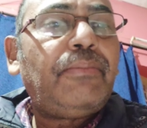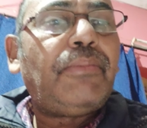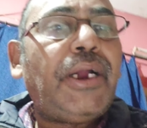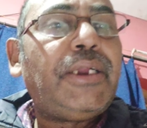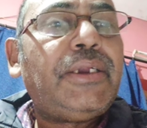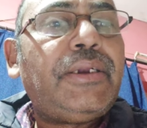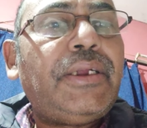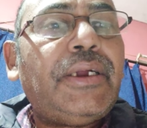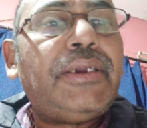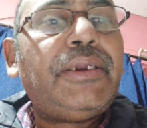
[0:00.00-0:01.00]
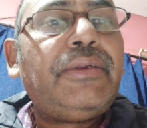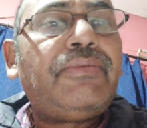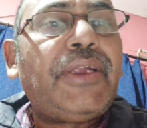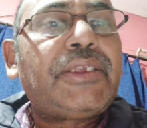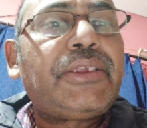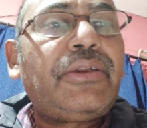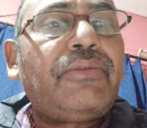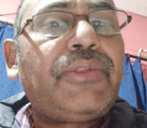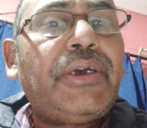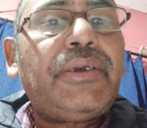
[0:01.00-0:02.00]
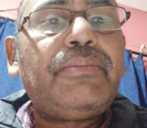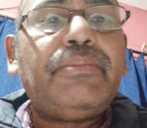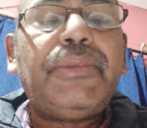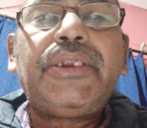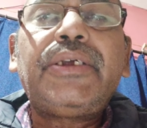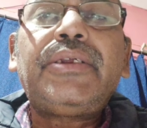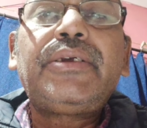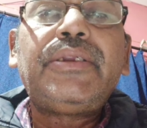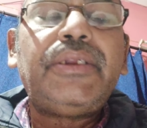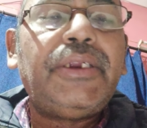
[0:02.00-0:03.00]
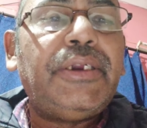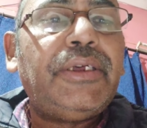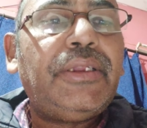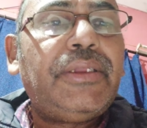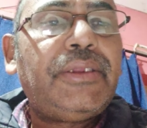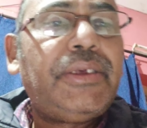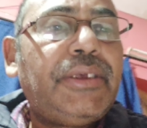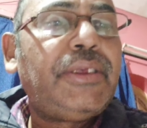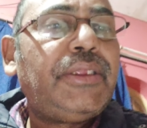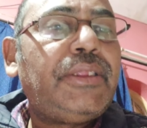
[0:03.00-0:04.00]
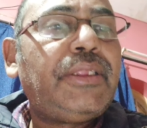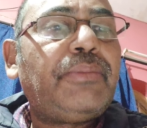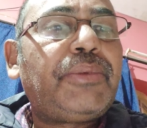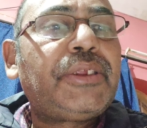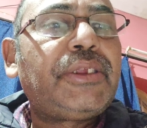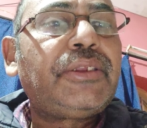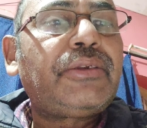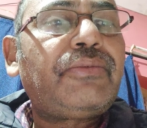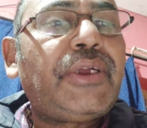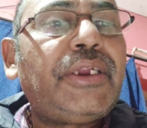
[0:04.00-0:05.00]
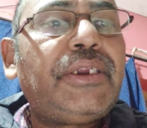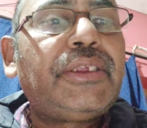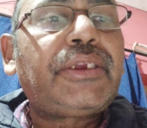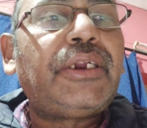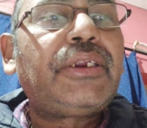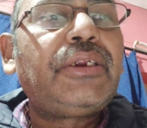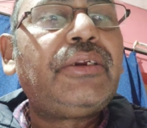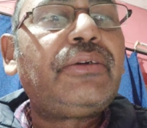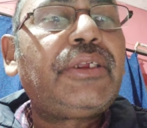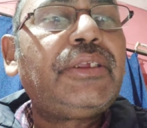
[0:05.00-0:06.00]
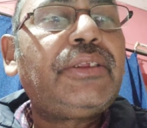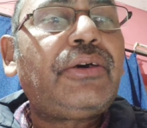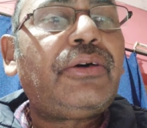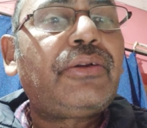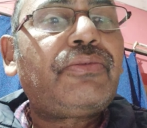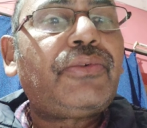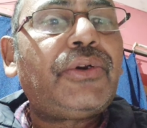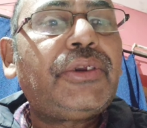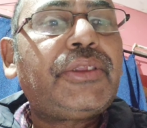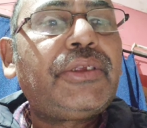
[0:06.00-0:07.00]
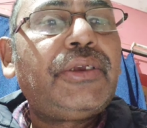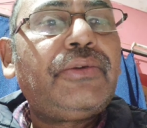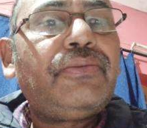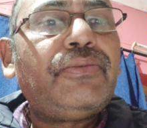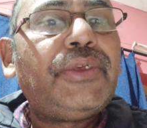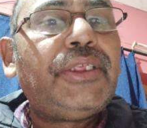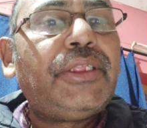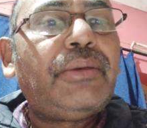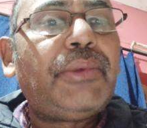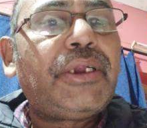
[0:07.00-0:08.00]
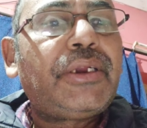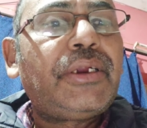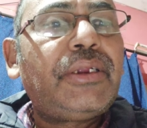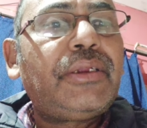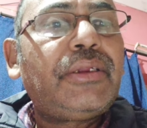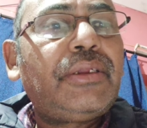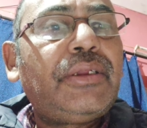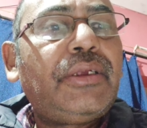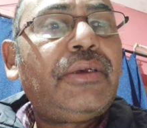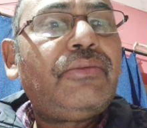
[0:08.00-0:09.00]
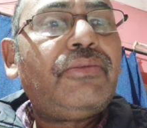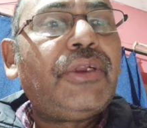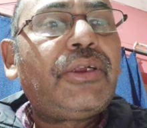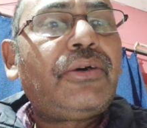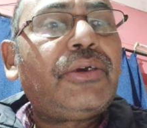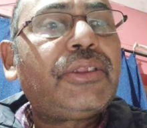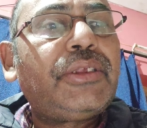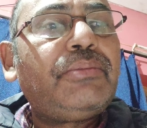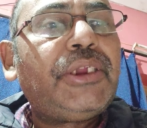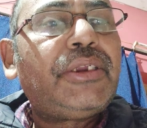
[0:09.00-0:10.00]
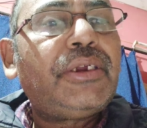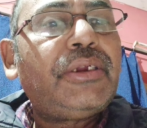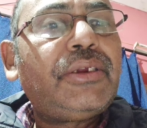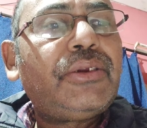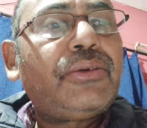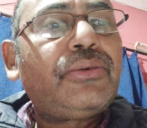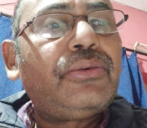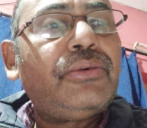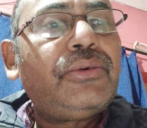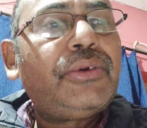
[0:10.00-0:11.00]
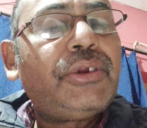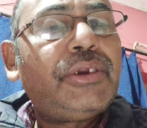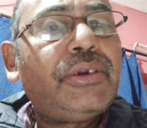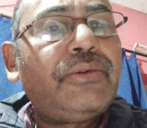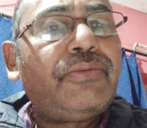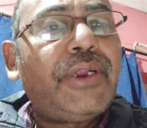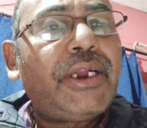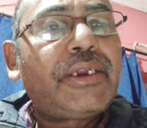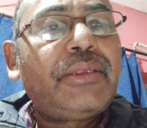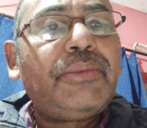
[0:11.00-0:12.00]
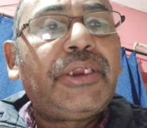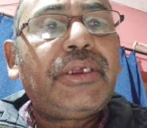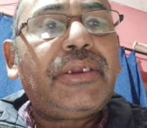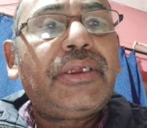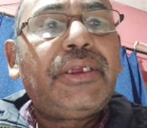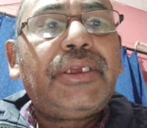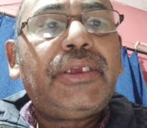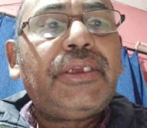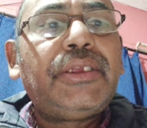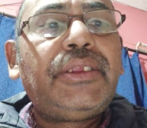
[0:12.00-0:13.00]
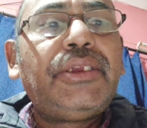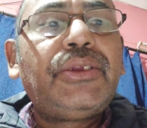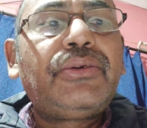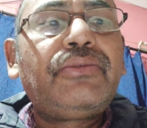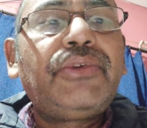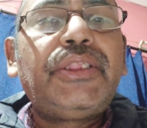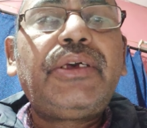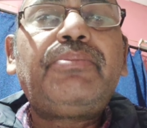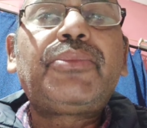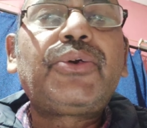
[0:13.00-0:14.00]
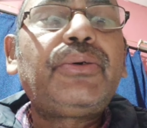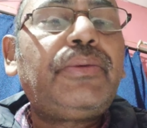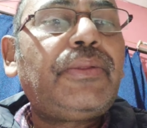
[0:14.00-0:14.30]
by a deflection of the meter needle. The presence of any discontinuities or faults within the material will cause the meter to deflect. The meter is zeroed with the probe